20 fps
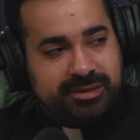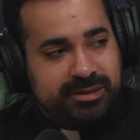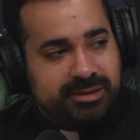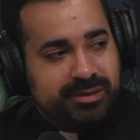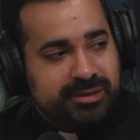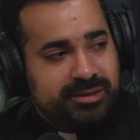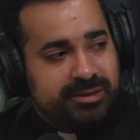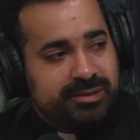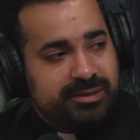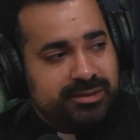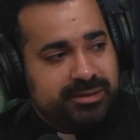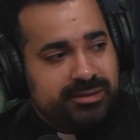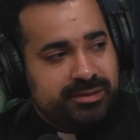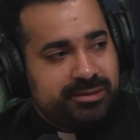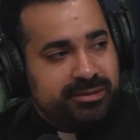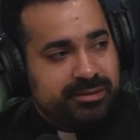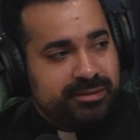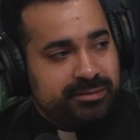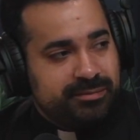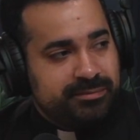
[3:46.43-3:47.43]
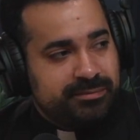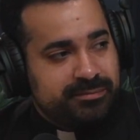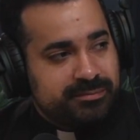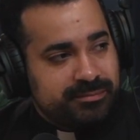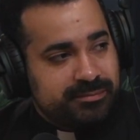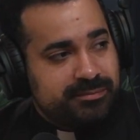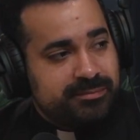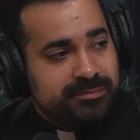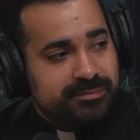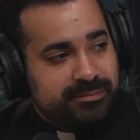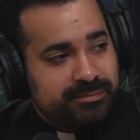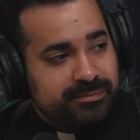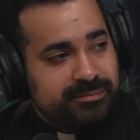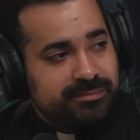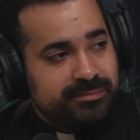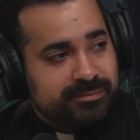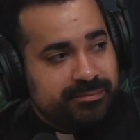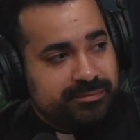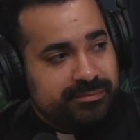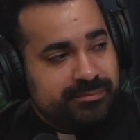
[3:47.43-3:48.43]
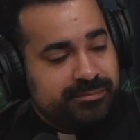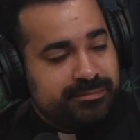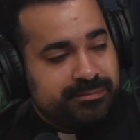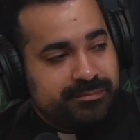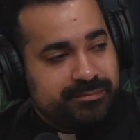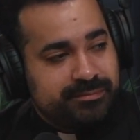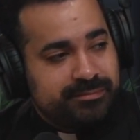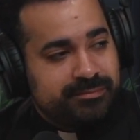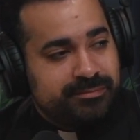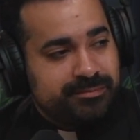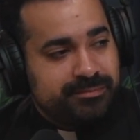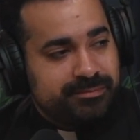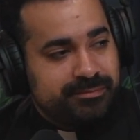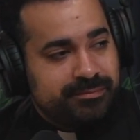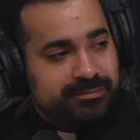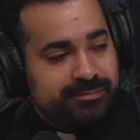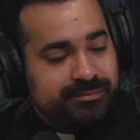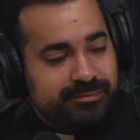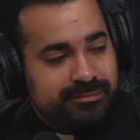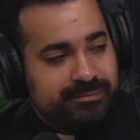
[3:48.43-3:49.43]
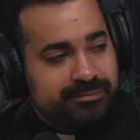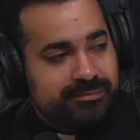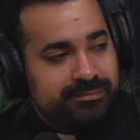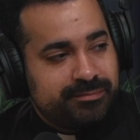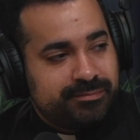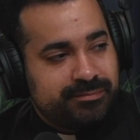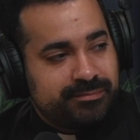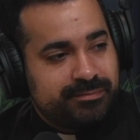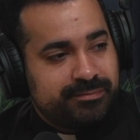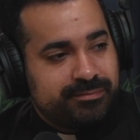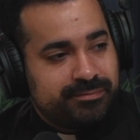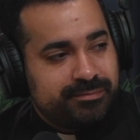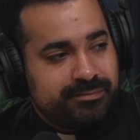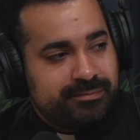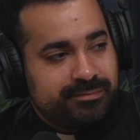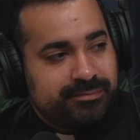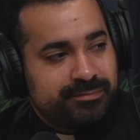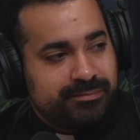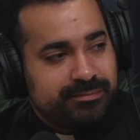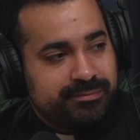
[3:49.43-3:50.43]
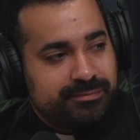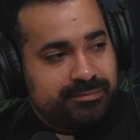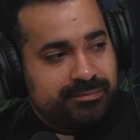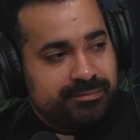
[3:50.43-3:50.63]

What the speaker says: (not speaking)